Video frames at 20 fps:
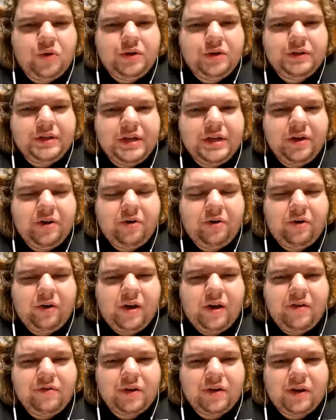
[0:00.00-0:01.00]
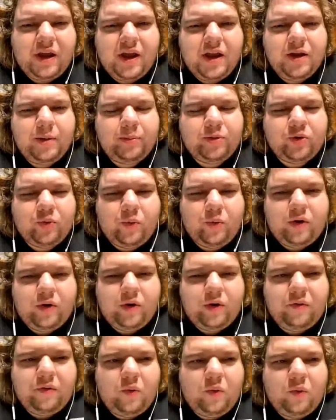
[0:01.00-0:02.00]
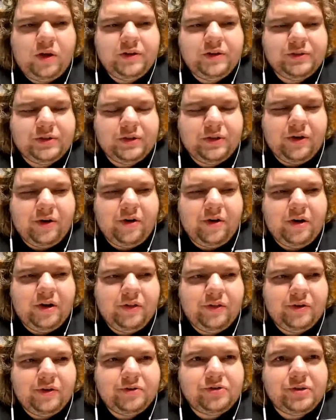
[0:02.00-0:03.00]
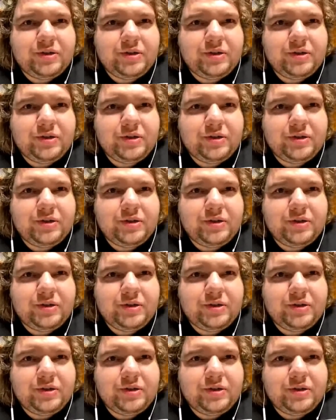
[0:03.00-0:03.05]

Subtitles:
won 10 or 11 games or whatever it was in their